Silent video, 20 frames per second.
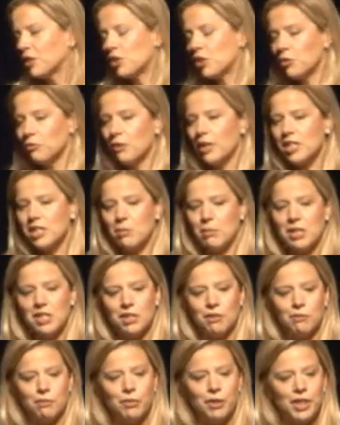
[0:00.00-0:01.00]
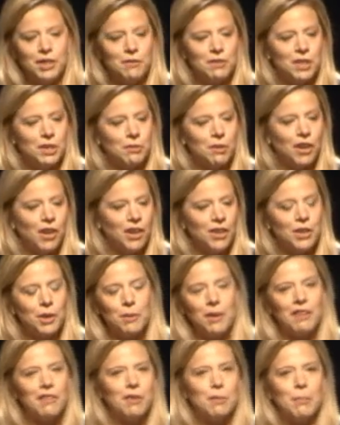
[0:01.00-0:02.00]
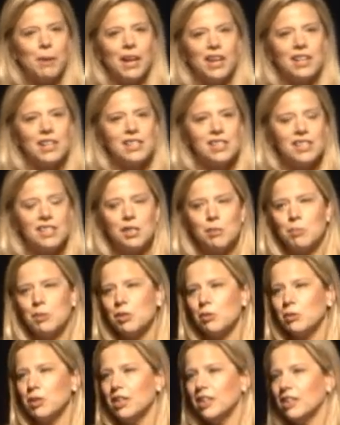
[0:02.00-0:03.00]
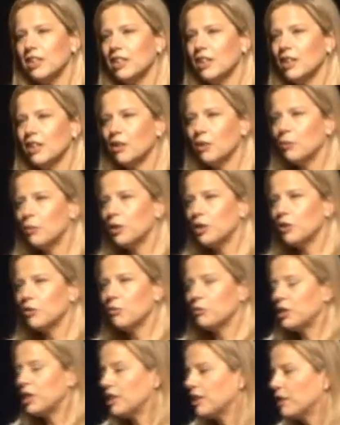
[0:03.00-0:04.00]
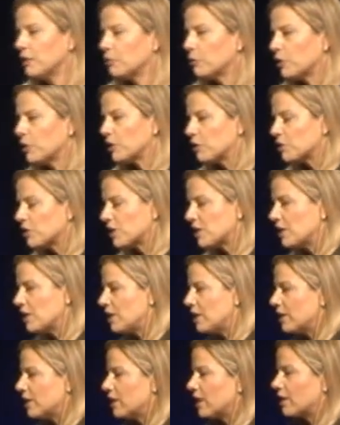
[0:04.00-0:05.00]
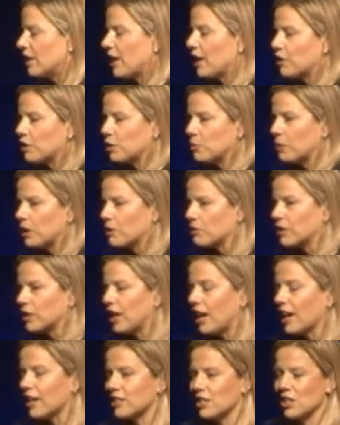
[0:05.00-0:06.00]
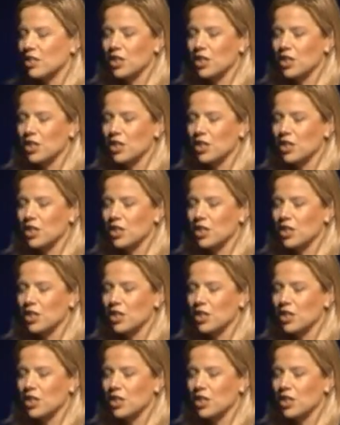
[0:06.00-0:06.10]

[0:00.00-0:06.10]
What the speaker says: 2 resumes in front of you, are there ever biases between what you read and what you see and then how you might react?